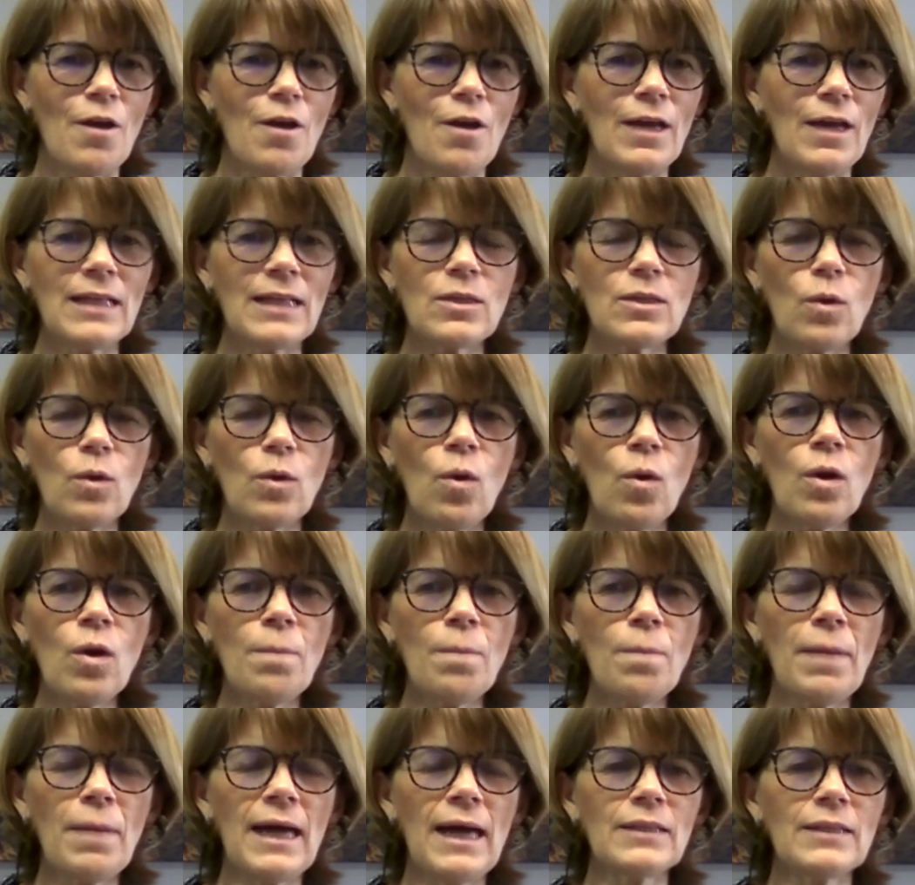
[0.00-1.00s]
It's all
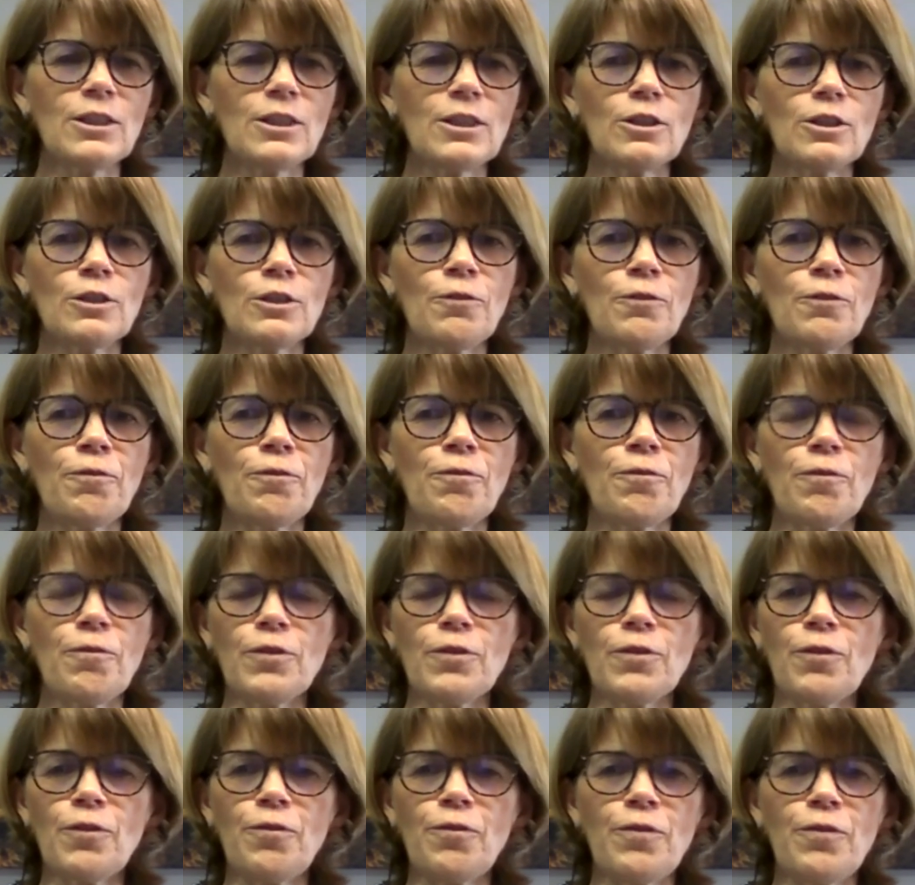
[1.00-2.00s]
about
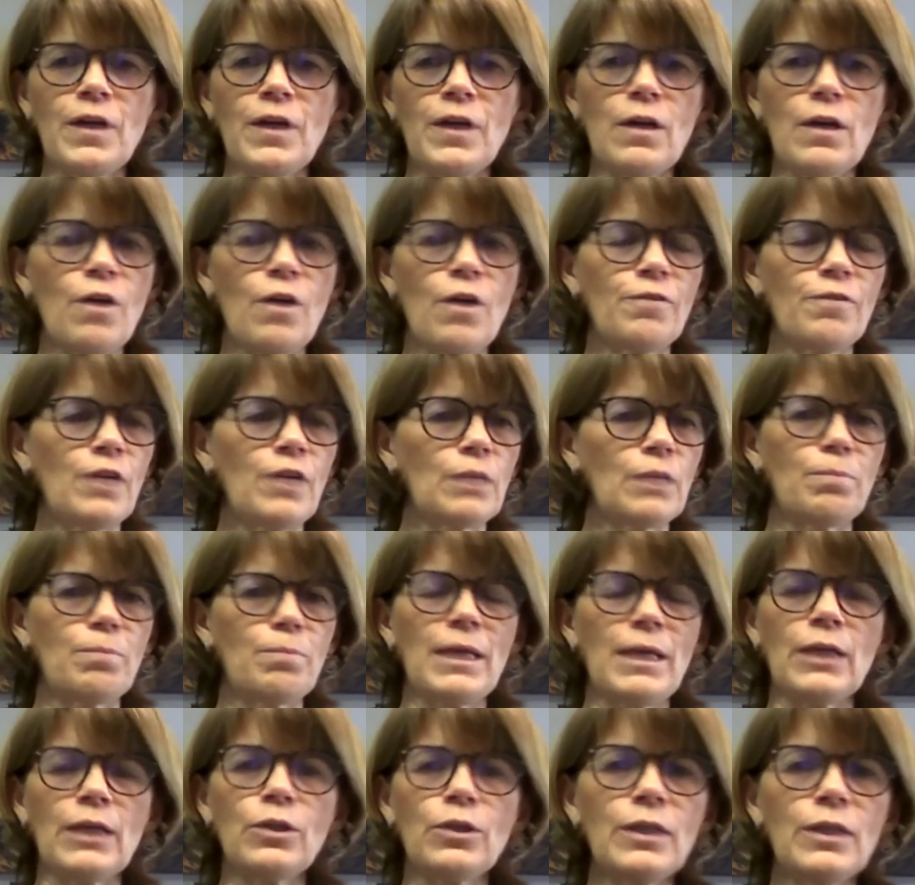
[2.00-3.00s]
the fear of not
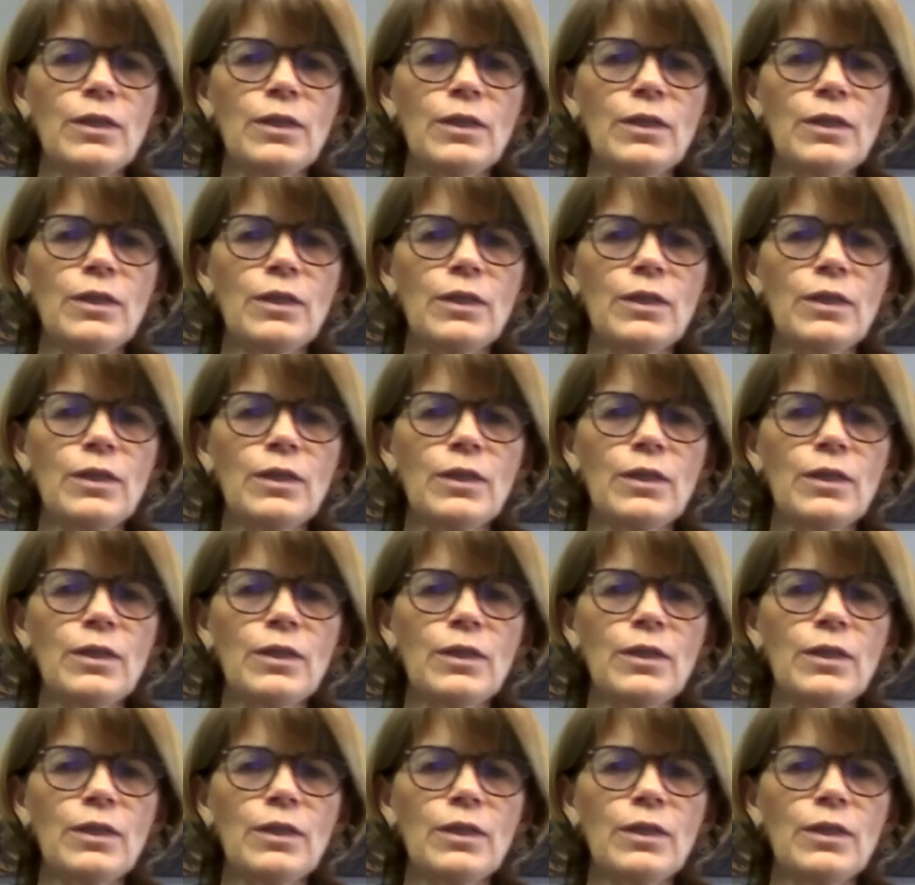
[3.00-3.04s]
being good